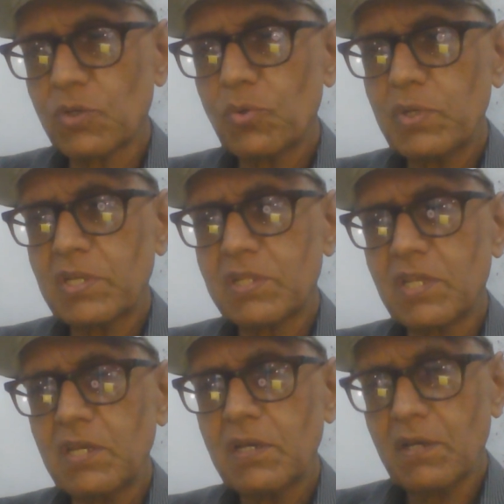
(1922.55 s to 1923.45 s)
in
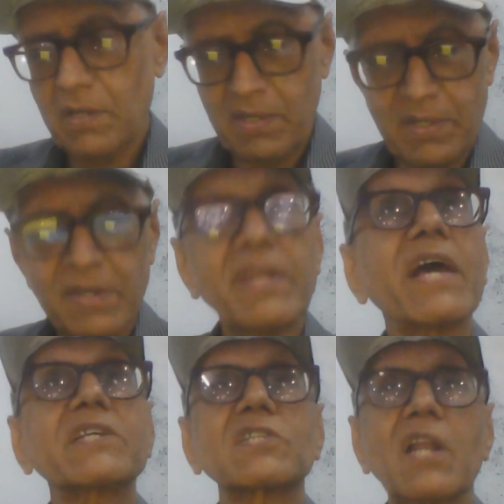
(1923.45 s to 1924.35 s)
the
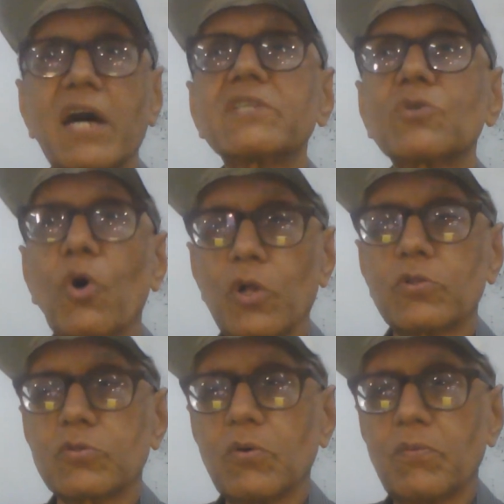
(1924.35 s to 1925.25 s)
next class also.